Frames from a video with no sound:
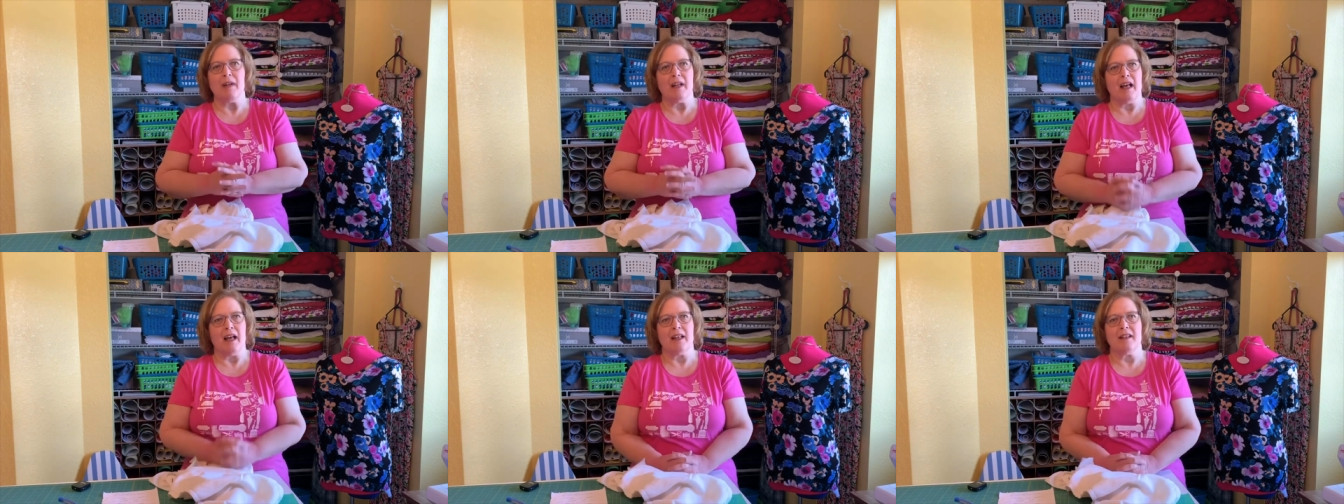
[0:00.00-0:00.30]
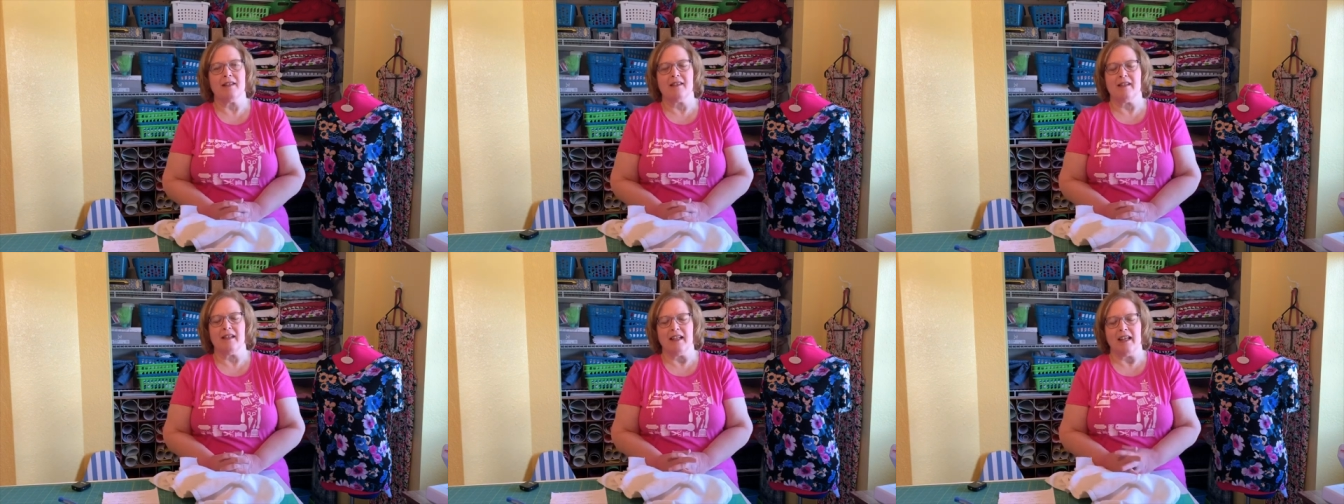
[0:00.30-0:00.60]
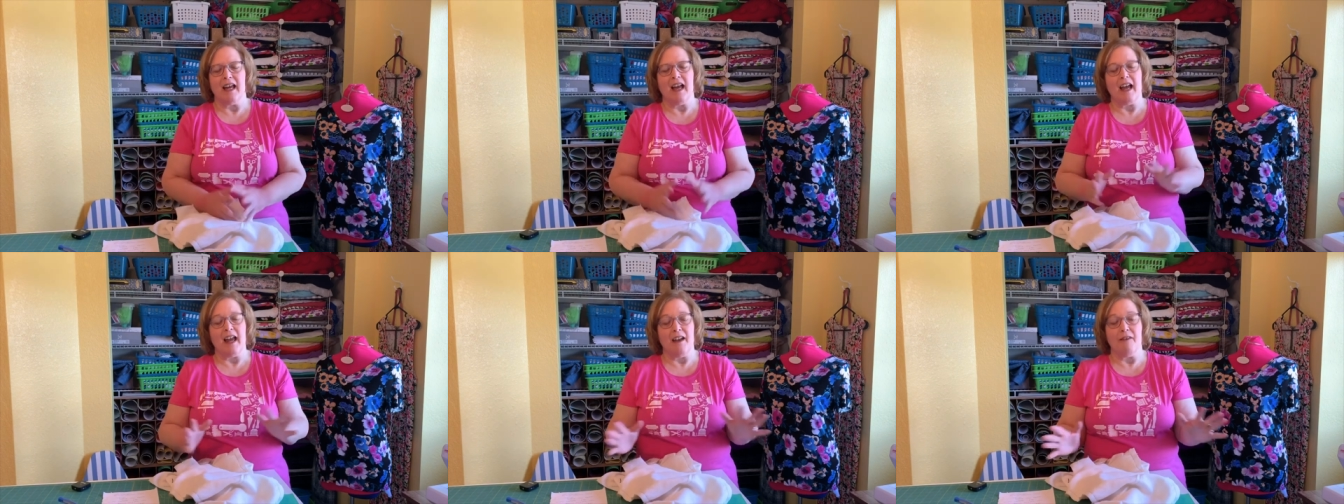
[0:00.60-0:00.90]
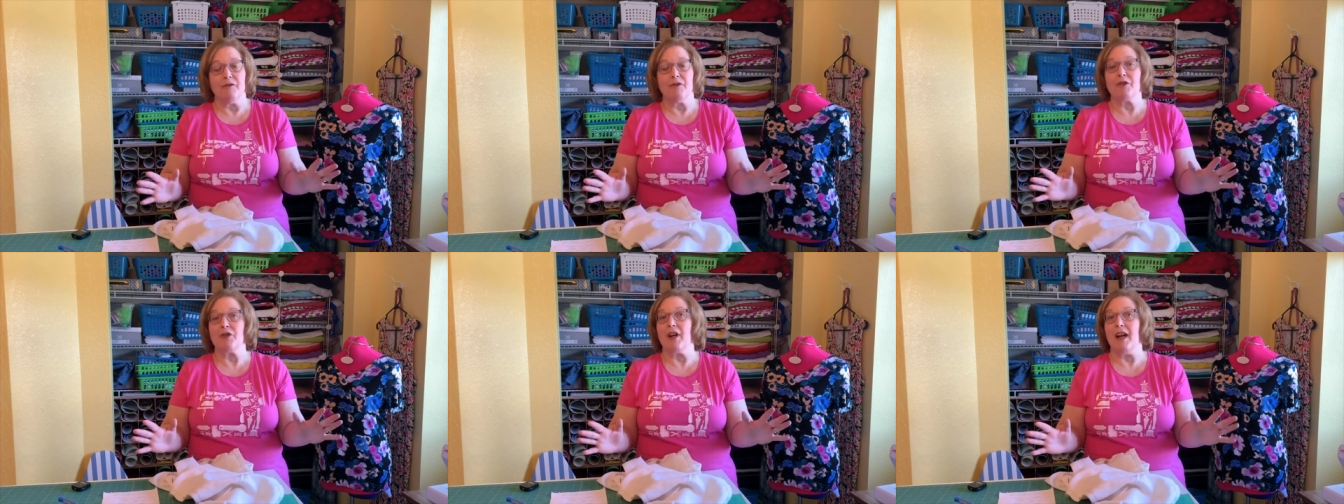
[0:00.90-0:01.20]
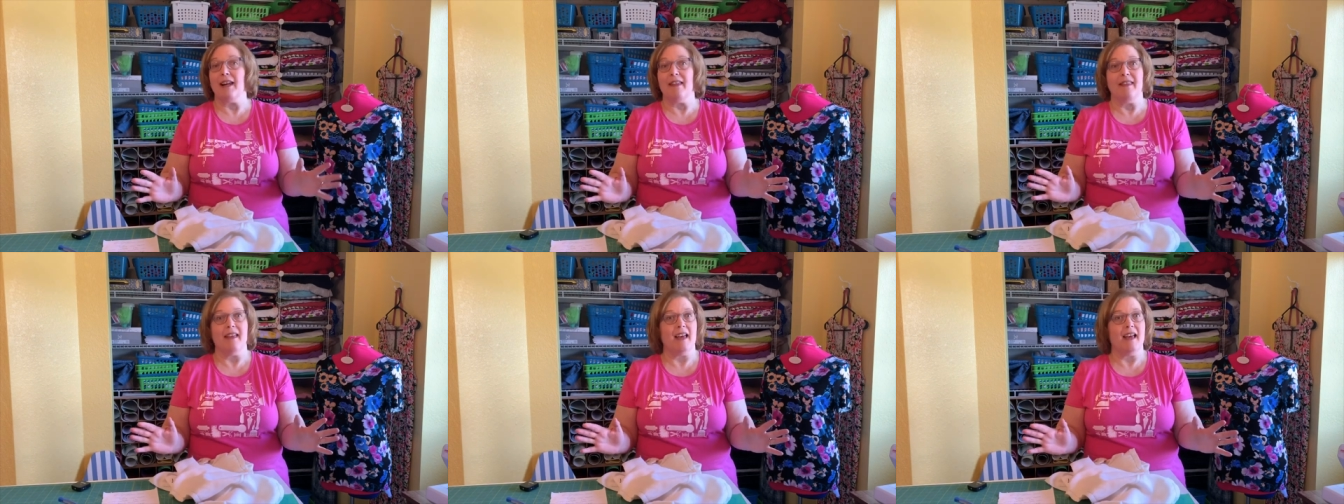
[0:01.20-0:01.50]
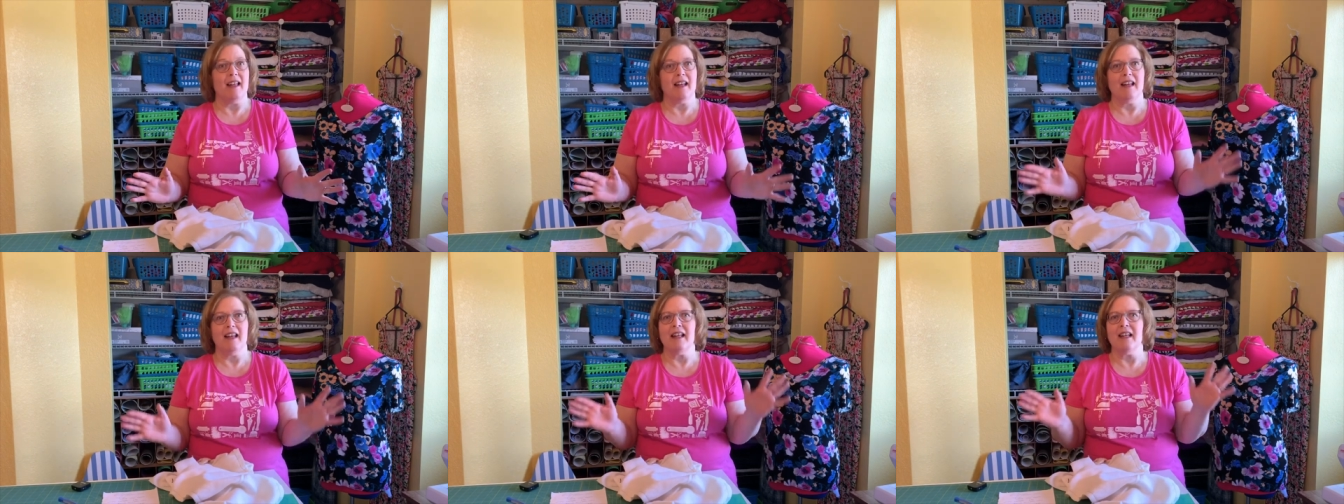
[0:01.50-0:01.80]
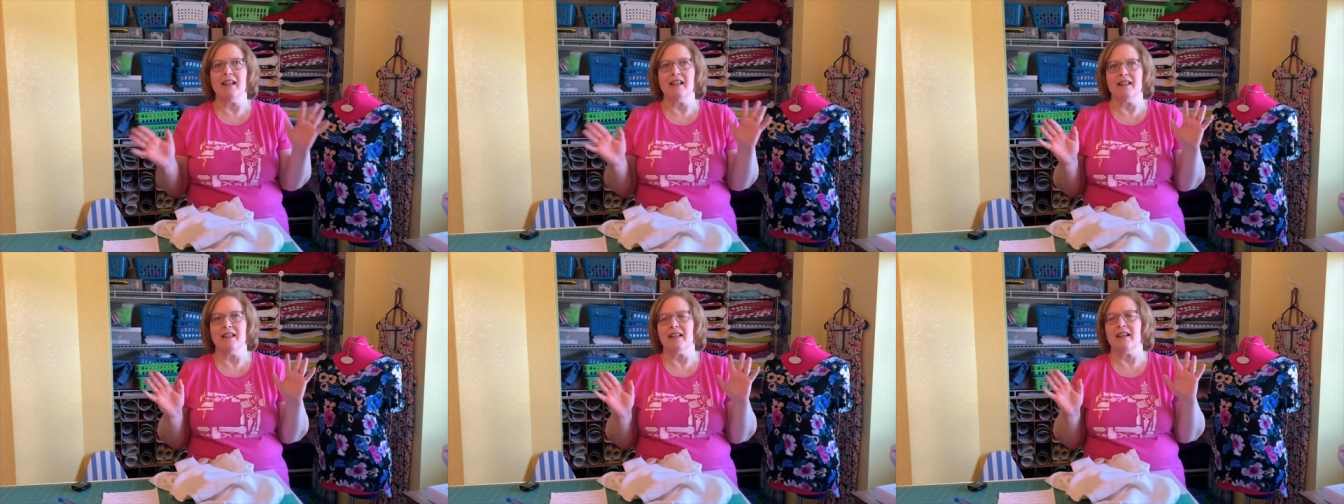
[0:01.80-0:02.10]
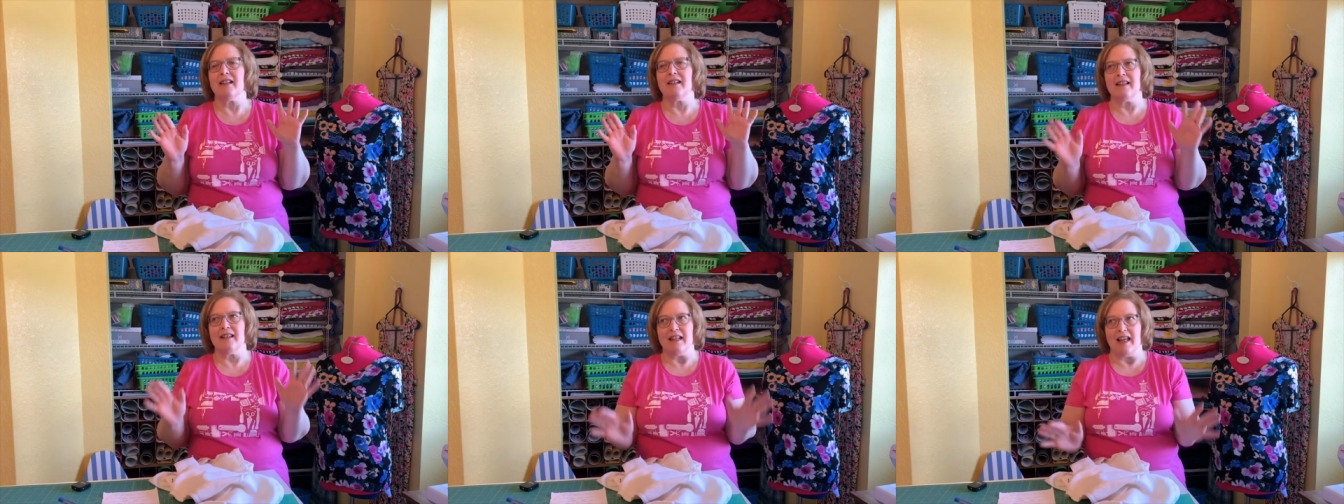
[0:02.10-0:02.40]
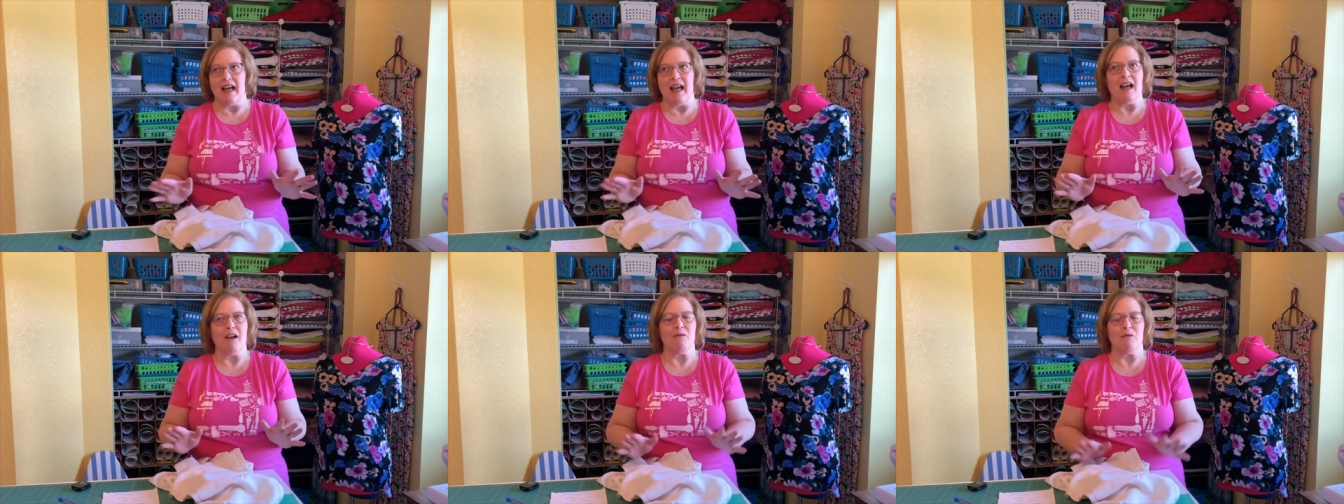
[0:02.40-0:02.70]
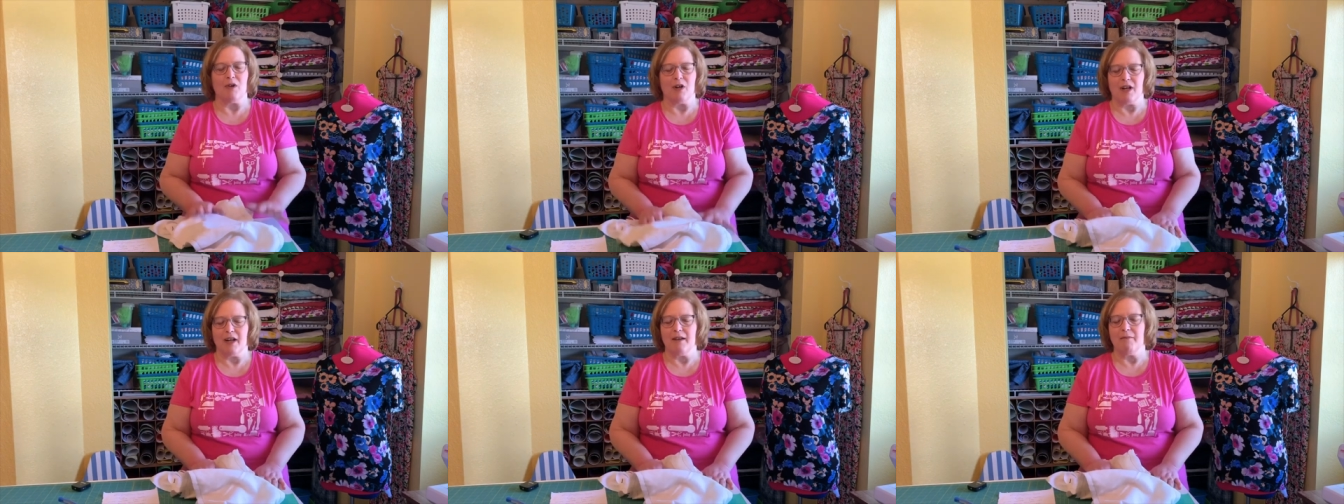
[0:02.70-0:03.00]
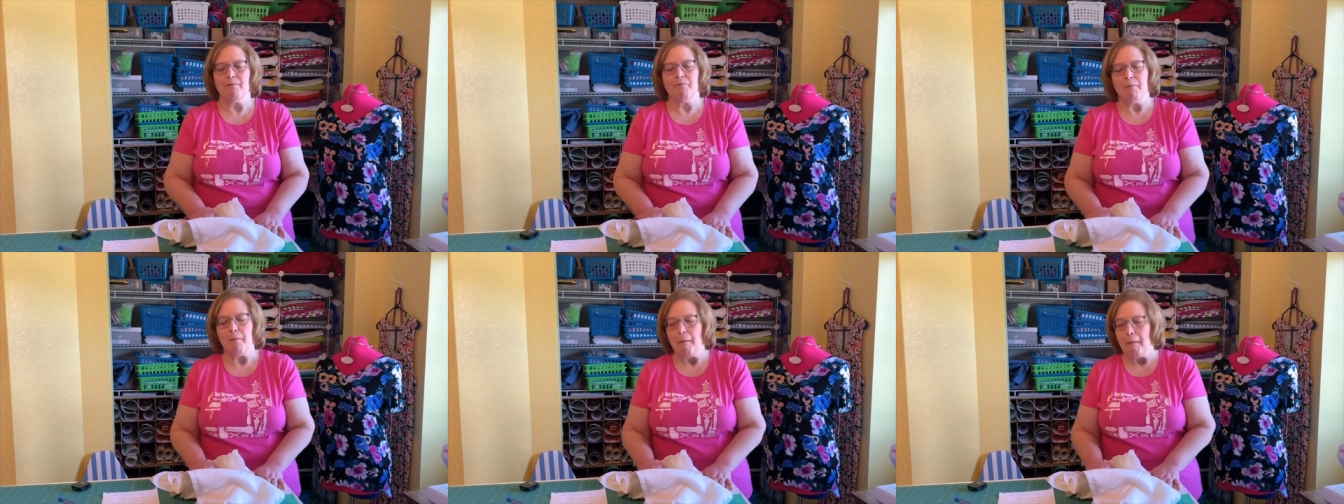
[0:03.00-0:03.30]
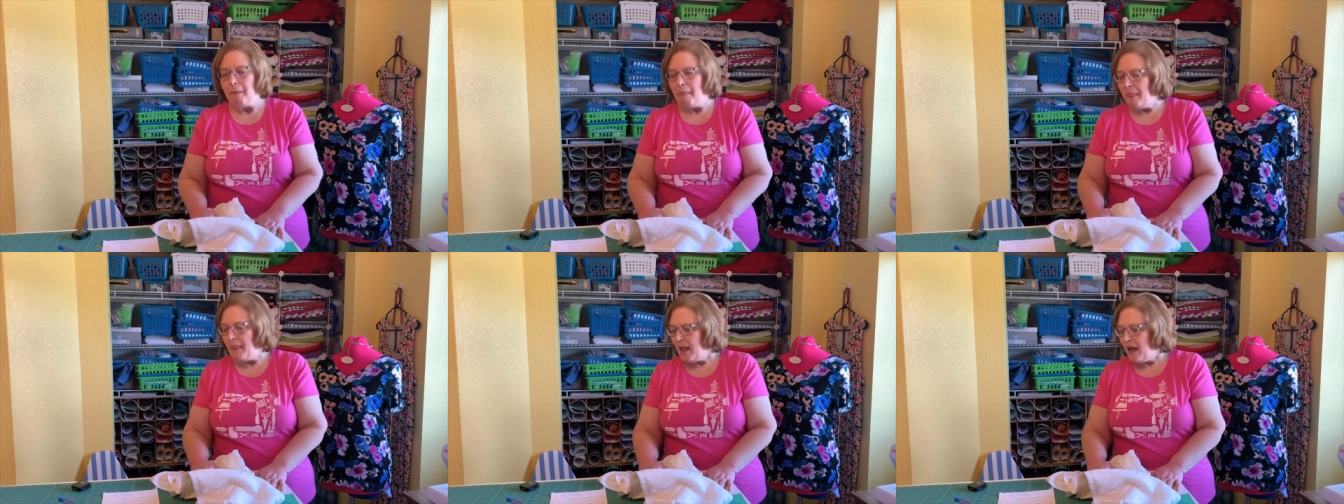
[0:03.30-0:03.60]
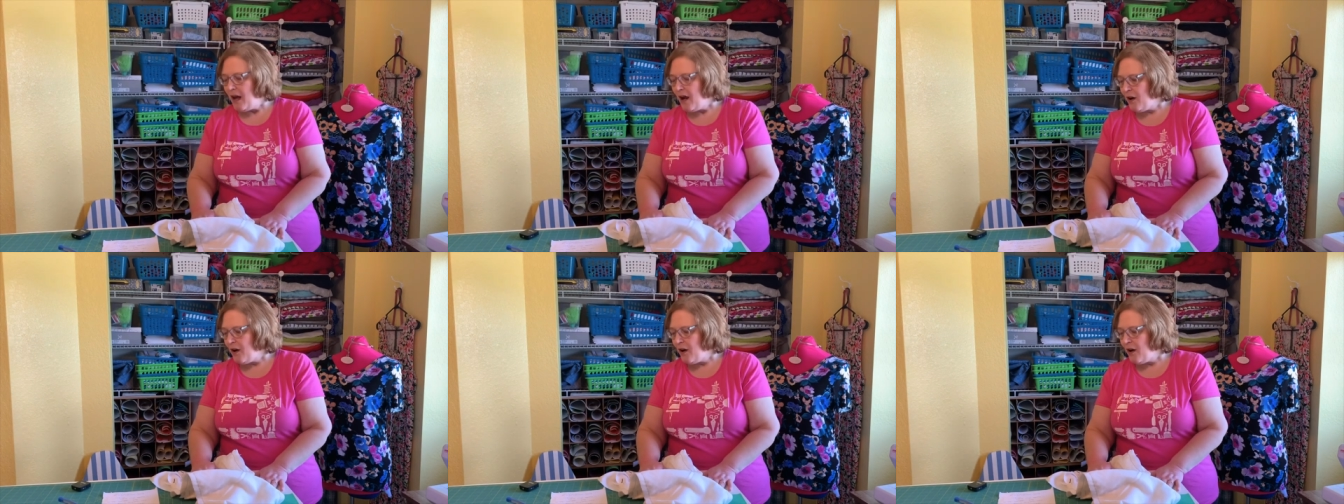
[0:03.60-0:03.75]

but honestly I have tried that and it does not work. All